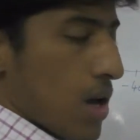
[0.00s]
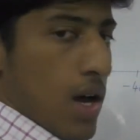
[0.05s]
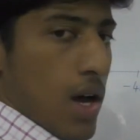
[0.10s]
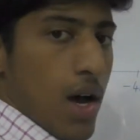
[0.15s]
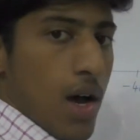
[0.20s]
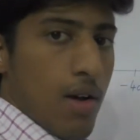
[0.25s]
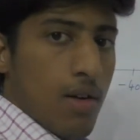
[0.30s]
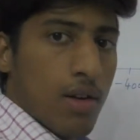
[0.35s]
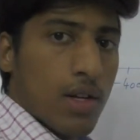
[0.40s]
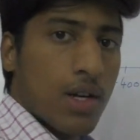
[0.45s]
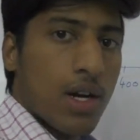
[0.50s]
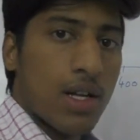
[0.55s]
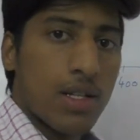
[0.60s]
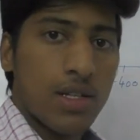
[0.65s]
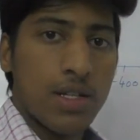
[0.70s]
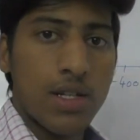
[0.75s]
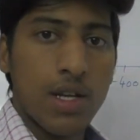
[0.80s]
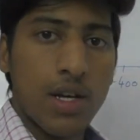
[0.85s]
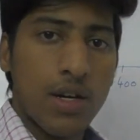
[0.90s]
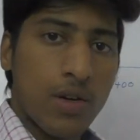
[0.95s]
I will
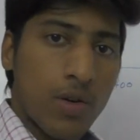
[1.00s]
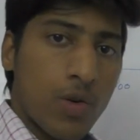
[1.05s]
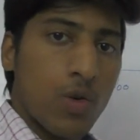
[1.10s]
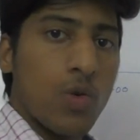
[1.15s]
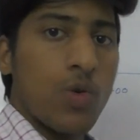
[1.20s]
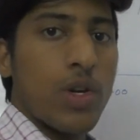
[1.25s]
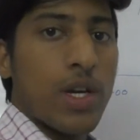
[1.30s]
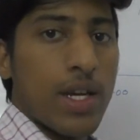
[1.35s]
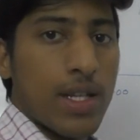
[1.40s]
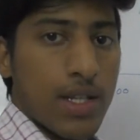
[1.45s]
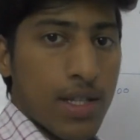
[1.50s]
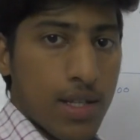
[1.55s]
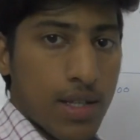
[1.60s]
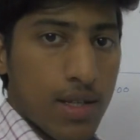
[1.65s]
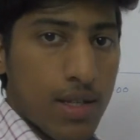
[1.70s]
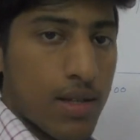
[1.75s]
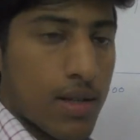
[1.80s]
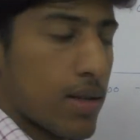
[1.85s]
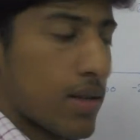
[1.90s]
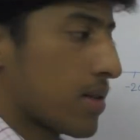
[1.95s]
consider two
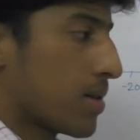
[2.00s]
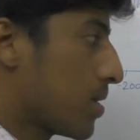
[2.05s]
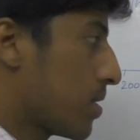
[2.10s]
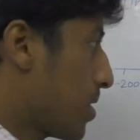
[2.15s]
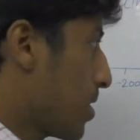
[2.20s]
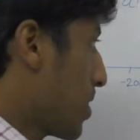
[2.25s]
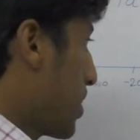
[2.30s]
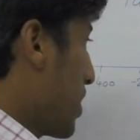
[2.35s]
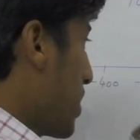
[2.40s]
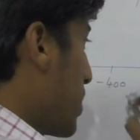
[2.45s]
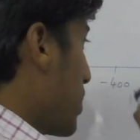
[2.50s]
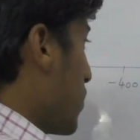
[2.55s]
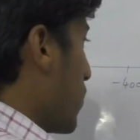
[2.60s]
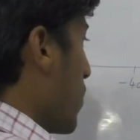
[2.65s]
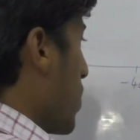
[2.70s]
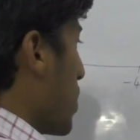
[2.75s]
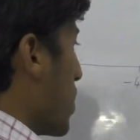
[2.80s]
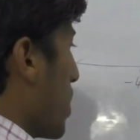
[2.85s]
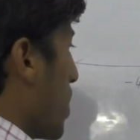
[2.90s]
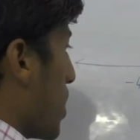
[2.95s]
cases, case
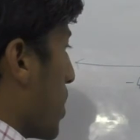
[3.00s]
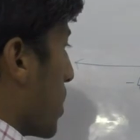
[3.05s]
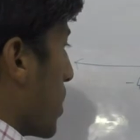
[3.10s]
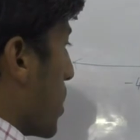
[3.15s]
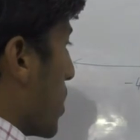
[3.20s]
1 and